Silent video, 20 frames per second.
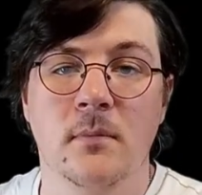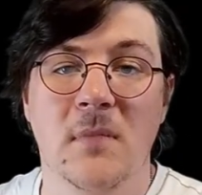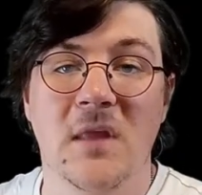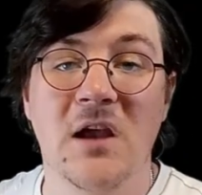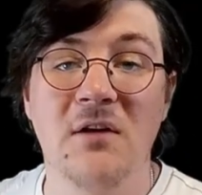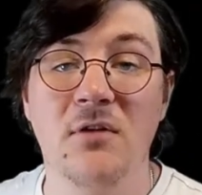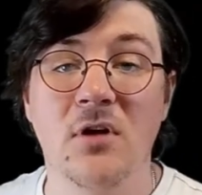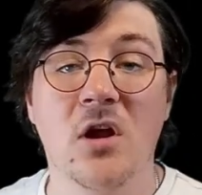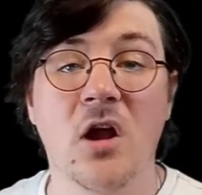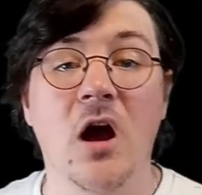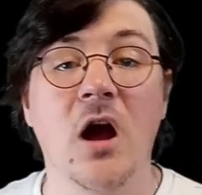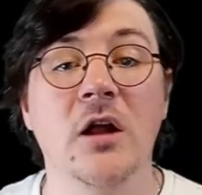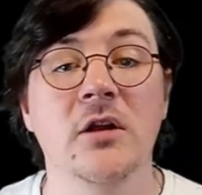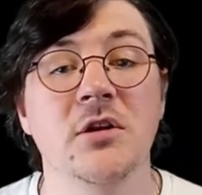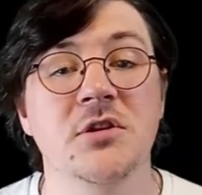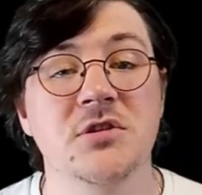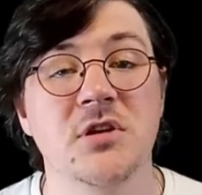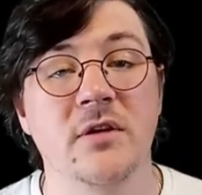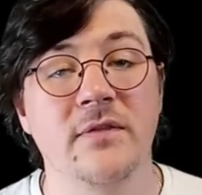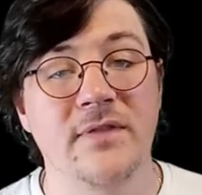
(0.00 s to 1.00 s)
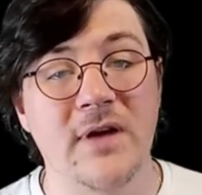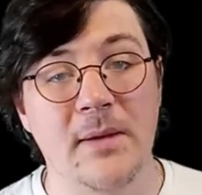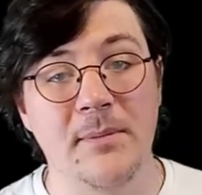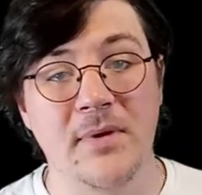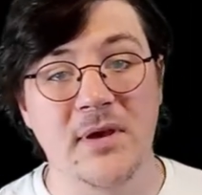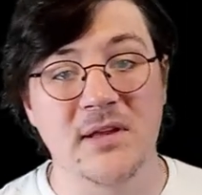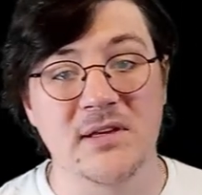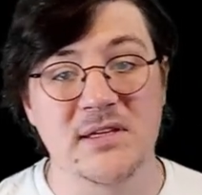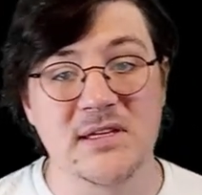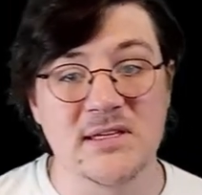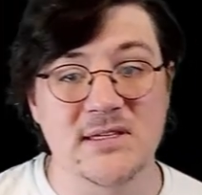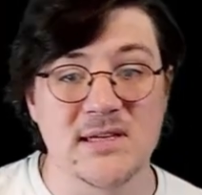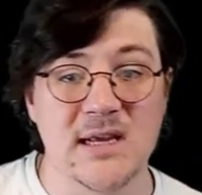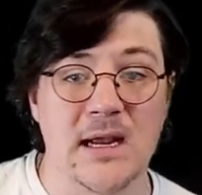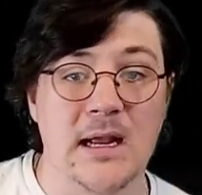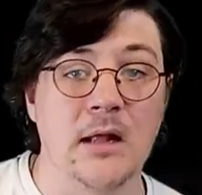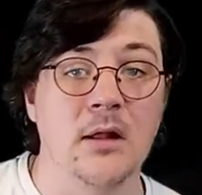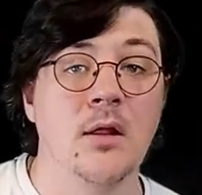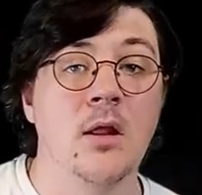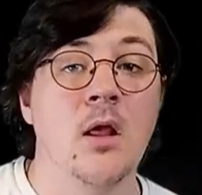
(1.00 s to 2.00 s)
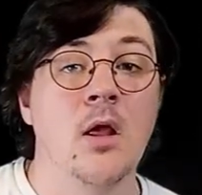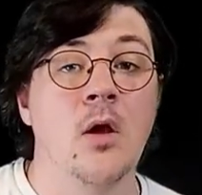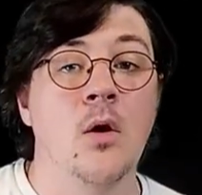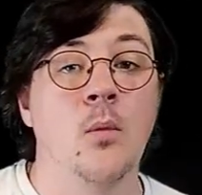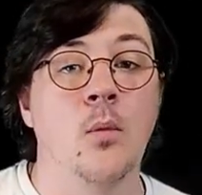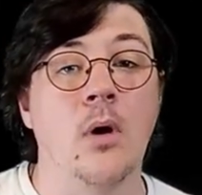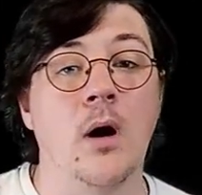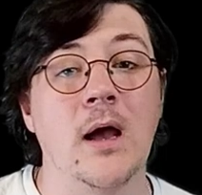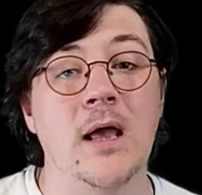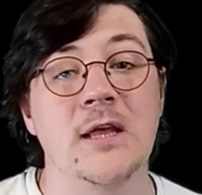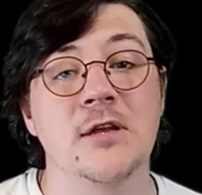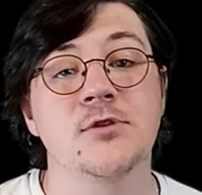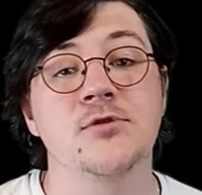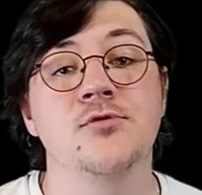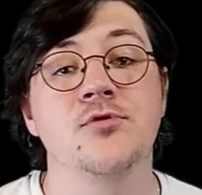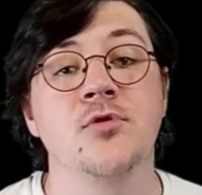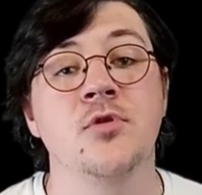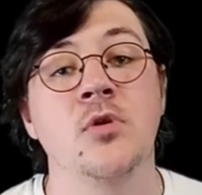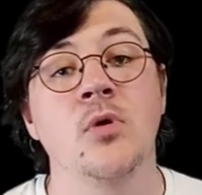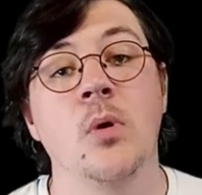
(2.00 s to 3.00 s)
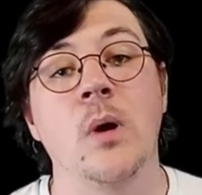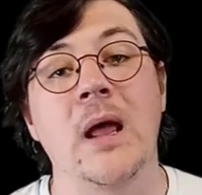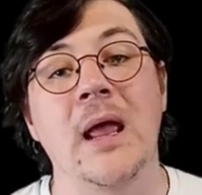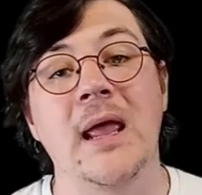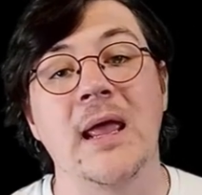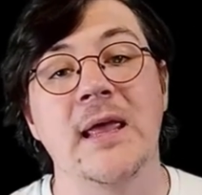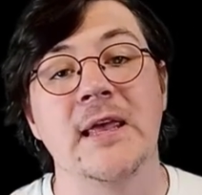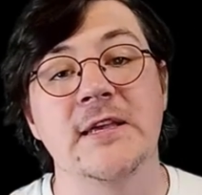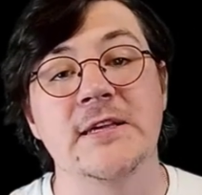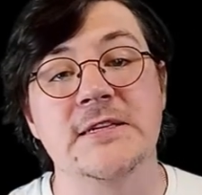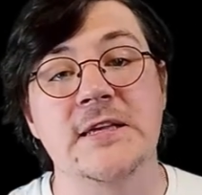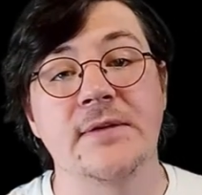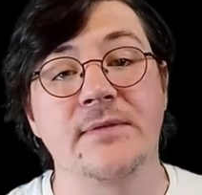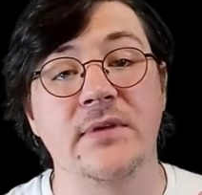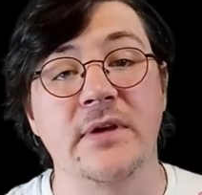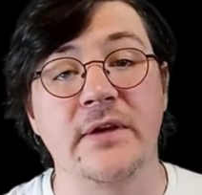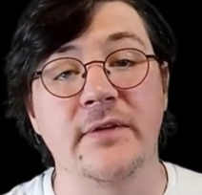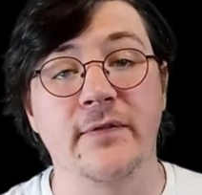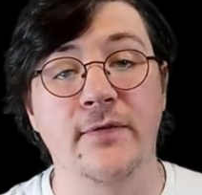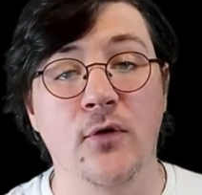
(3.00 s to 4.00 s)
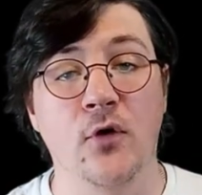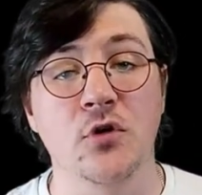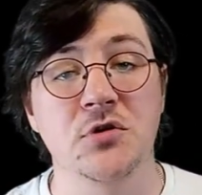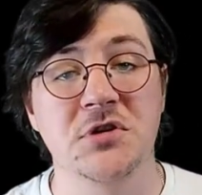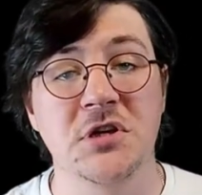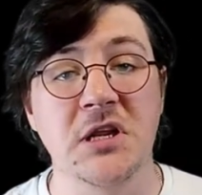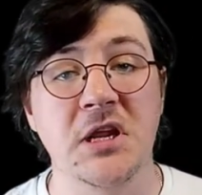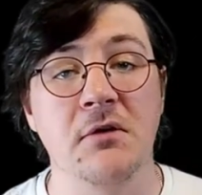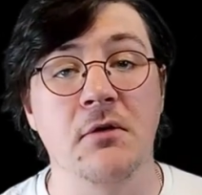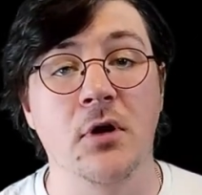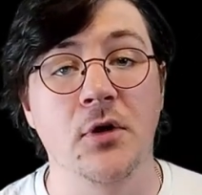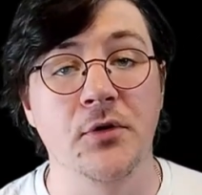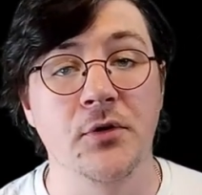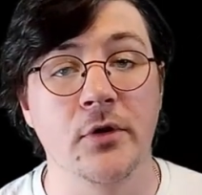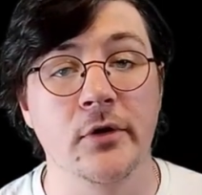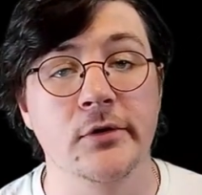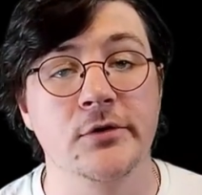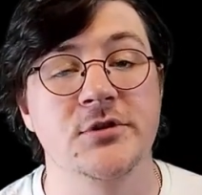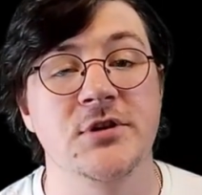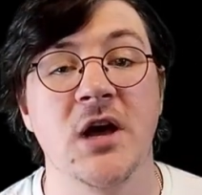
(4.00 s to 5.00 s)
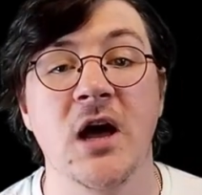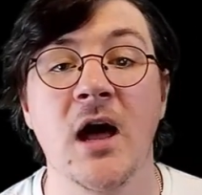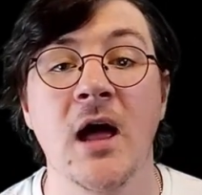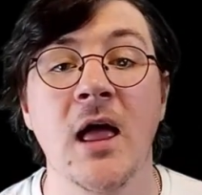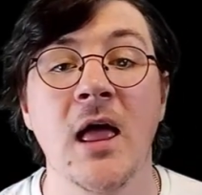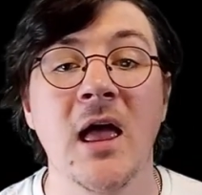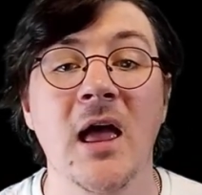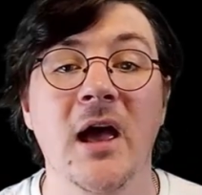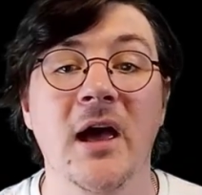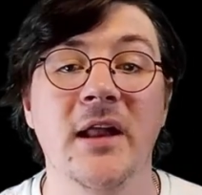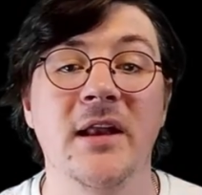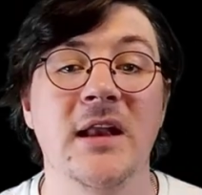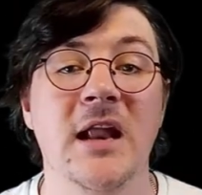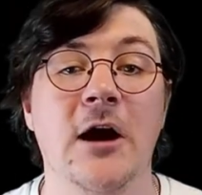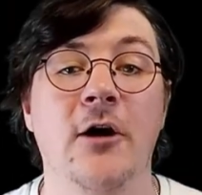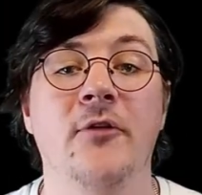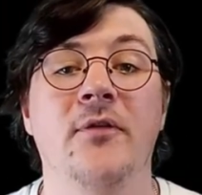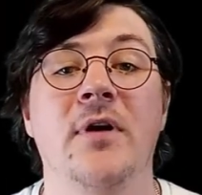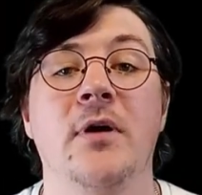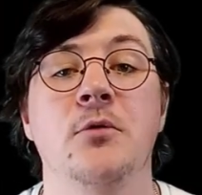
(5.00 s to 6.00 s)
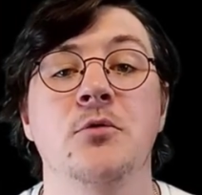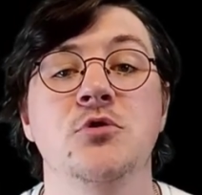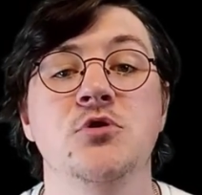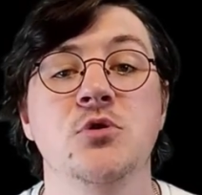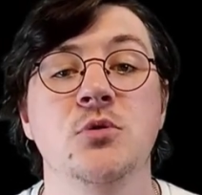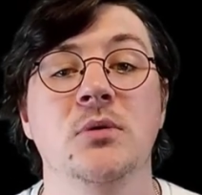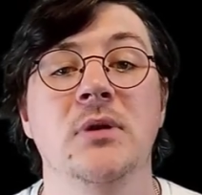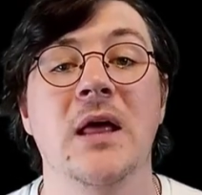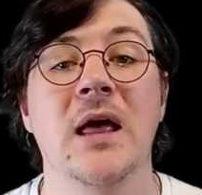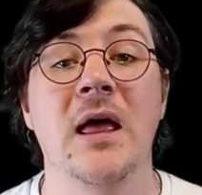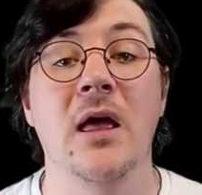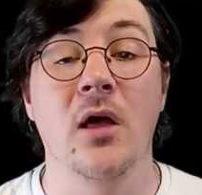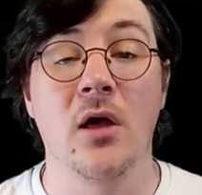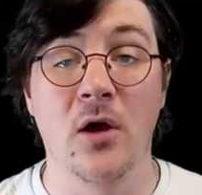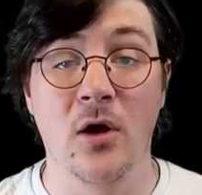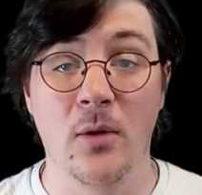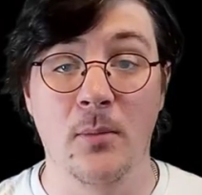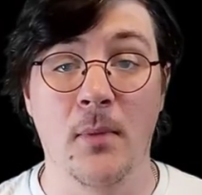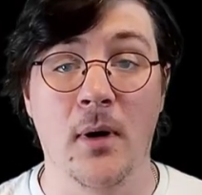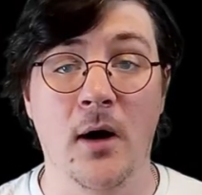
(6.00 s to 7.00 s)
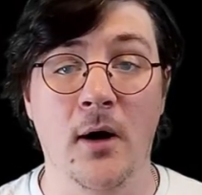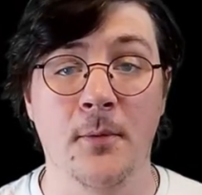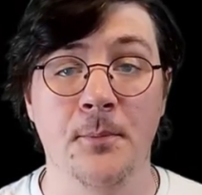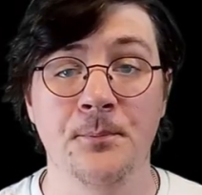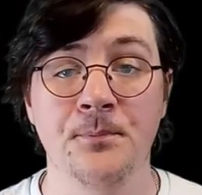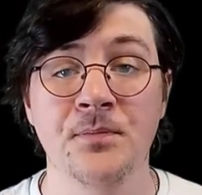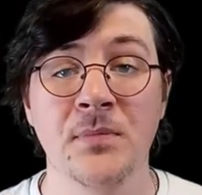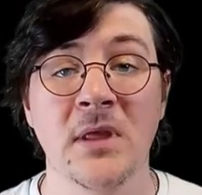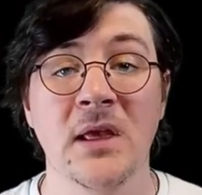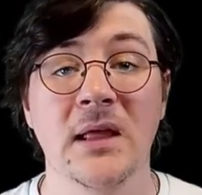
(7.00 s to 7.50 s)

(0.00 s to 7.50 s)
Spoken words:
Regardless of that bit of detail, what is true is the 14-year-old daughter had now found Julie, her mom,